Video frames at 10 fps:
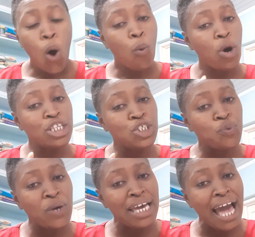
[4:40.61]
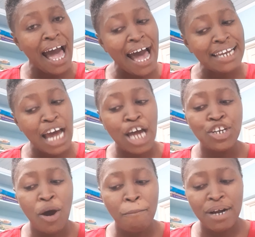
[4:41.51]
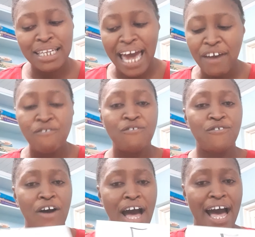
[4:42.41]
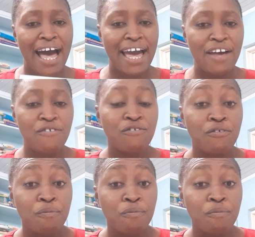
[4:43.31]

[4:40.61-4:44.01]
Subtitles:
once we had a number like 5,